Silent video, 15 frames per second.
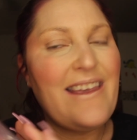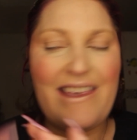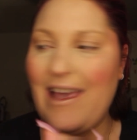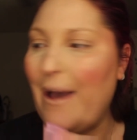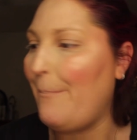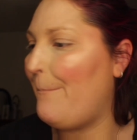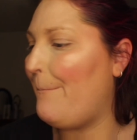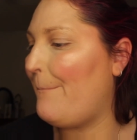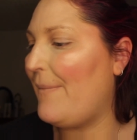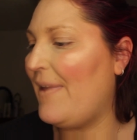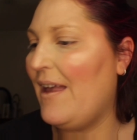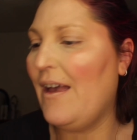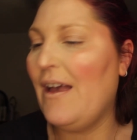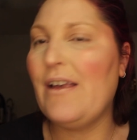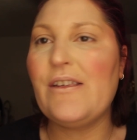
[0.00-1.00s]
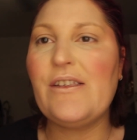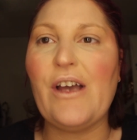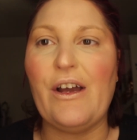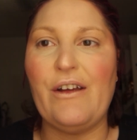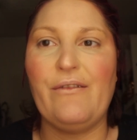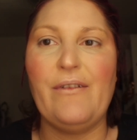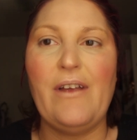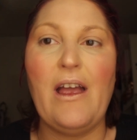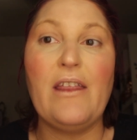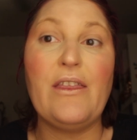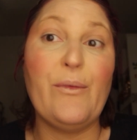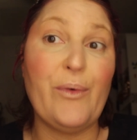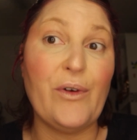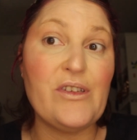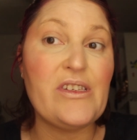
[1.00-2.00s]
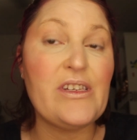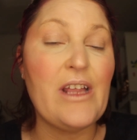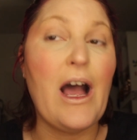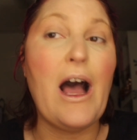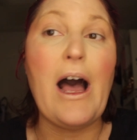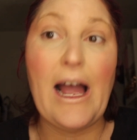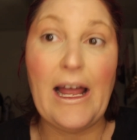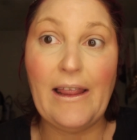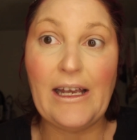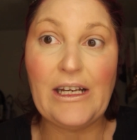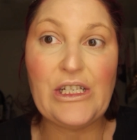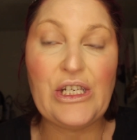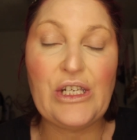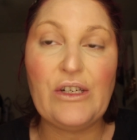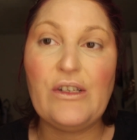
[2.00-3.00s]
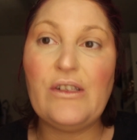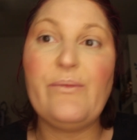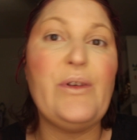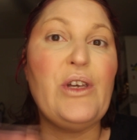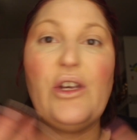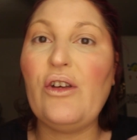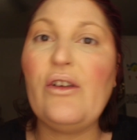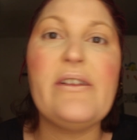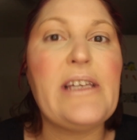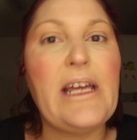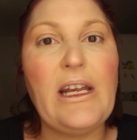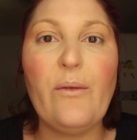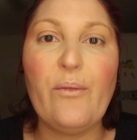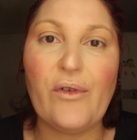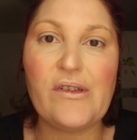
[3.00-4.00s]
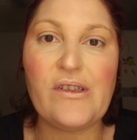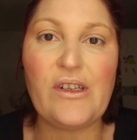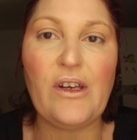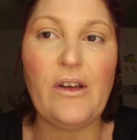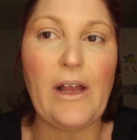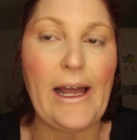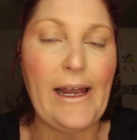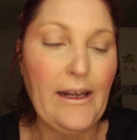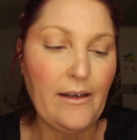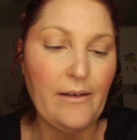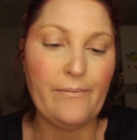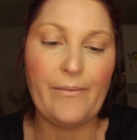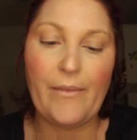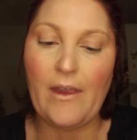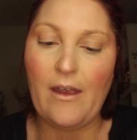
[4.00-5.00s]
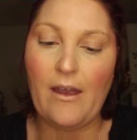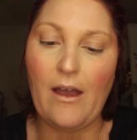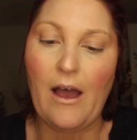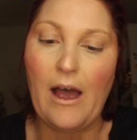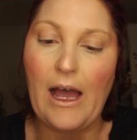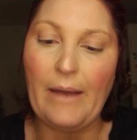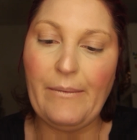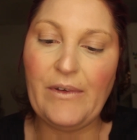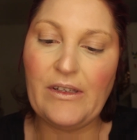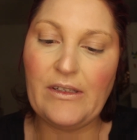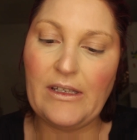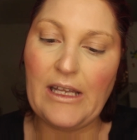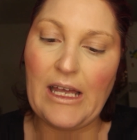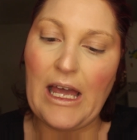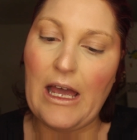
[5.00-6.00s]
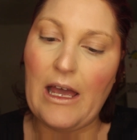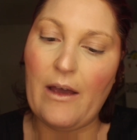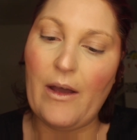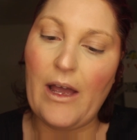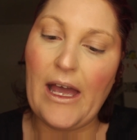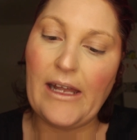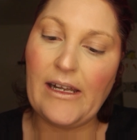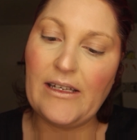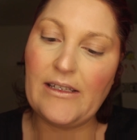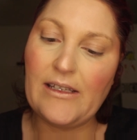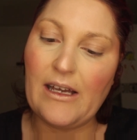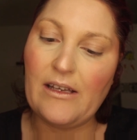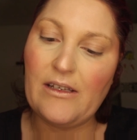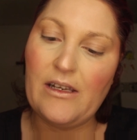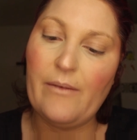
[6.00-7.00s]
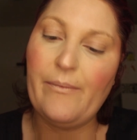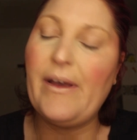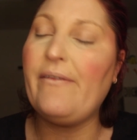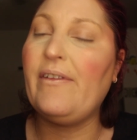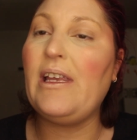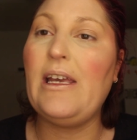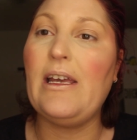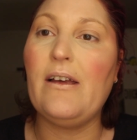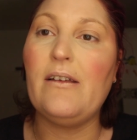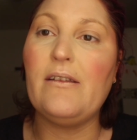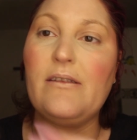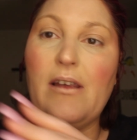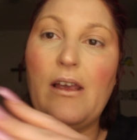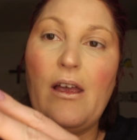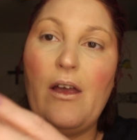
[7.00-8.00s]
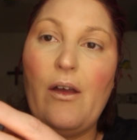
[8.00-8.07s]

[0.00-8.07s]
Yep. So, the bronzer that I like to use, but you can use any bronzer you like. I'm using the Anastasia Beverly Hills